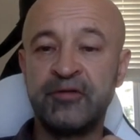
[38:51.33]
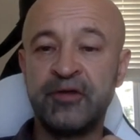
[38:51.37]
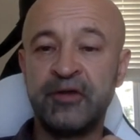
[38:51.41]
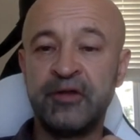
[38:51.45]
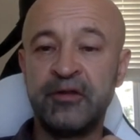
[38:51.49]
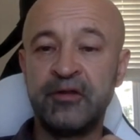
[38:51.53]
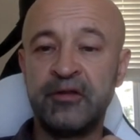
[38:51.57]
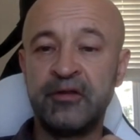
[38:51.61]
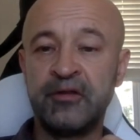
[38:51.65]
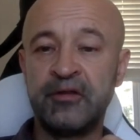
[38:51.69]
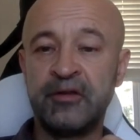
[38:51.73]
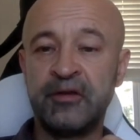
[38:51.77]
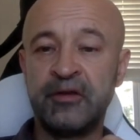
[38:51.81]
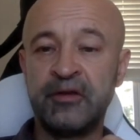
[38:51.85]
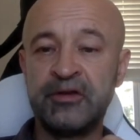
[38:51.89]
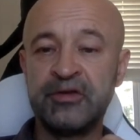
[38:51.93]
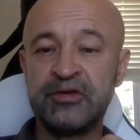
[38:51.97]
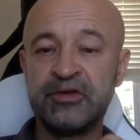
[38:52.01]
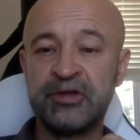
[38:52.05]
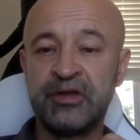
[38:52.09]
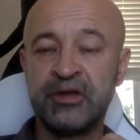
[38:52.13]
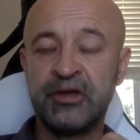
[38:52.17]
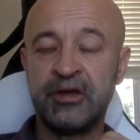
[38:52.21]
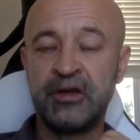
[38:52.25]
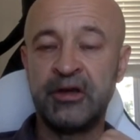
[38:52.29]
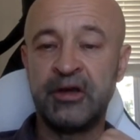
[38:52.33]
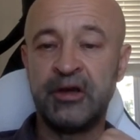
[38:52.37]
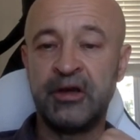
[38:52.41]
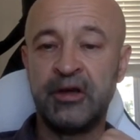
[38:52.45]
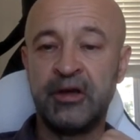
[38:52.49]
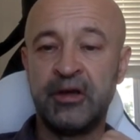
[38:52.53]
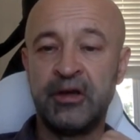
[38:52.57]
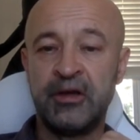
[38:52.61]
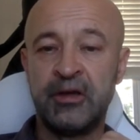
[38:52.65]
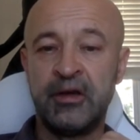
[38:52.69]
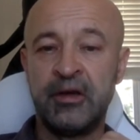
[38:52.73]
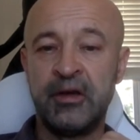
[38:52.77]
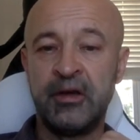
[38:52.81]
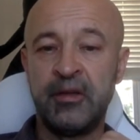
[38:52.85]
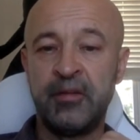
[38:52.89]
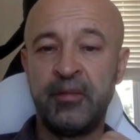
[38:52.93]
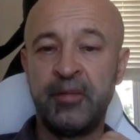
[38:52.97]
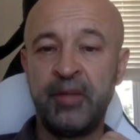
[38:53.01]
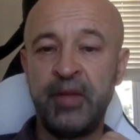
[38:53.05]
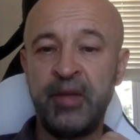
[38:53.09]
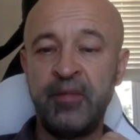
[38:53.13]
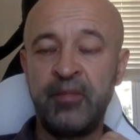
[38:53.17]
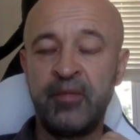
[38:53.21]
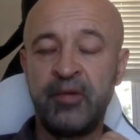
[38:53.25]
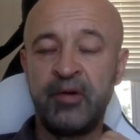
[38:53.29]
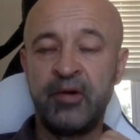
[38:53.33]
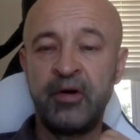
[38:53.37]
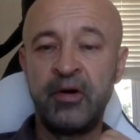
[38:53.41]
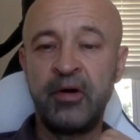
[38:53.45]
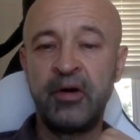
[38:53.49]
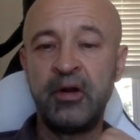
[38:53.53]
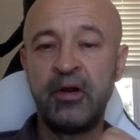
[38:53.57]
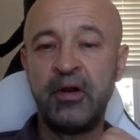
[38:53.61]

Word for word: And there is a, a, a paper